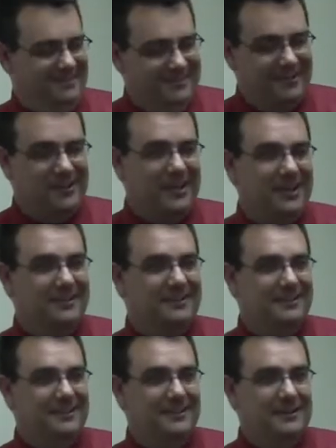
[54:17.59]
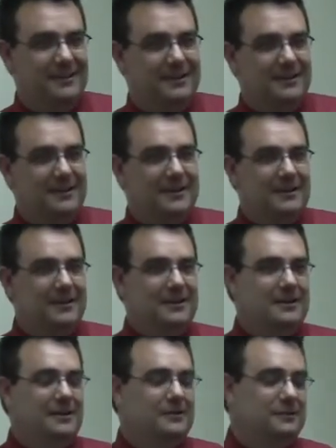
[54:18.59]
okay?
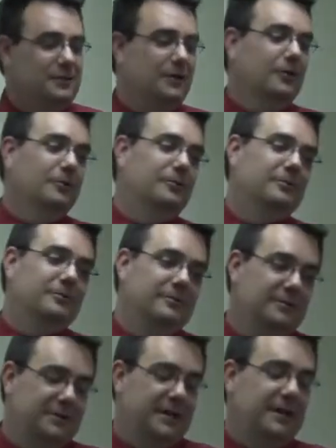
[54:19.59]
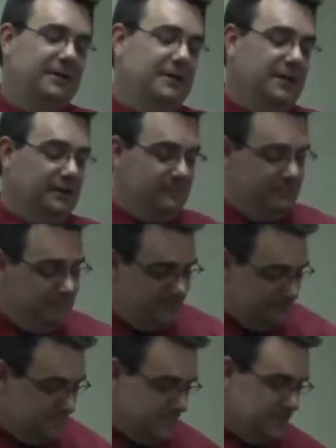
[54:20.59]
So, yeah, Nate.
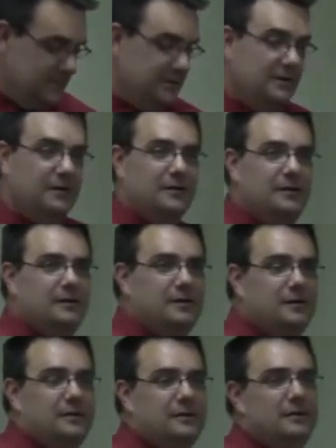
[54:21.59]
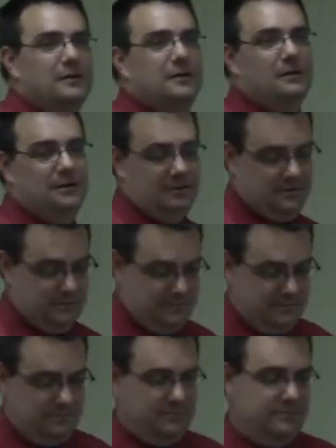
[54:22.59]
Well, even with Tischendorf,
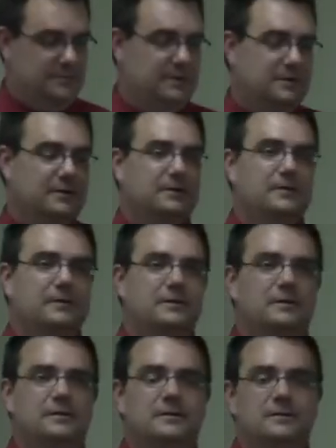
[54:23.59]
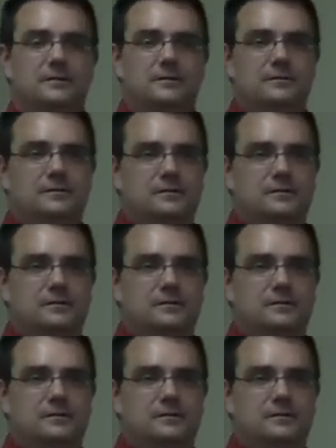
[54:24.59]
you know, when he gets a